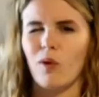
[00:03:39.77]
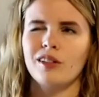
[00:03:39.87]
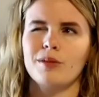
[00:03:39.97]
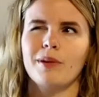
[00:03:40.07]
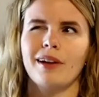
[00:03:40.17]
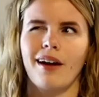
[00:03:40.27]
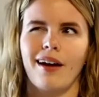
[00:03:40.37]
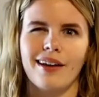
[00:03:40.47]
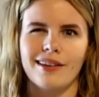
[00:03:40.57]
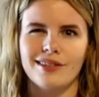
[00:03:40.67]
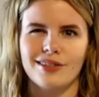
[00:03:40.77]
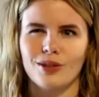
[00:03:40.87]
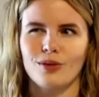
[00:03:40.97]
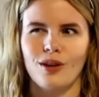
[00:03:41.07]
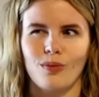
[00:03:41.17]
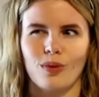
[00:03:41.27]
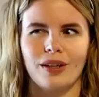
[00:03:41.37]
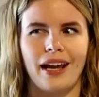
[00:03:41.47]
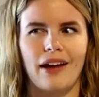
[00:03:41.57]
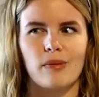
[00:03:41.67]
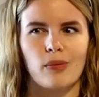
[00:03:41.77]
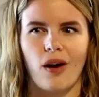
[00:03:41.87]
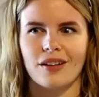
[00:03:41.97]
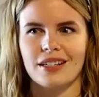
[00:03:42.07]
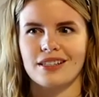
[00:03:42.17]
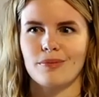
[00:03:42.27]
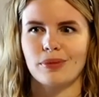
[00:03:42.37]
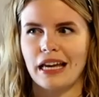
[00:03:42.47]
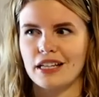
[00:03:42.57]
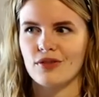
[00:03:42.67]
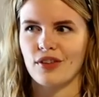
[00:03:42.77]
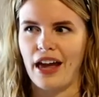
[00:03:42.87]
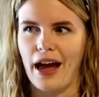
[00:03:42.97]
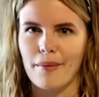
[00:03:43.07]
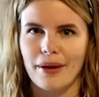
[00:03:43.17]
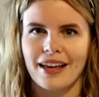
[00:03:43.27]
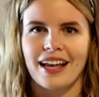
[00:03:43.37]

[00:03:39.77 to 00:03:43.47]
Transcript: Well, it's because you didn't really have a process in place for them.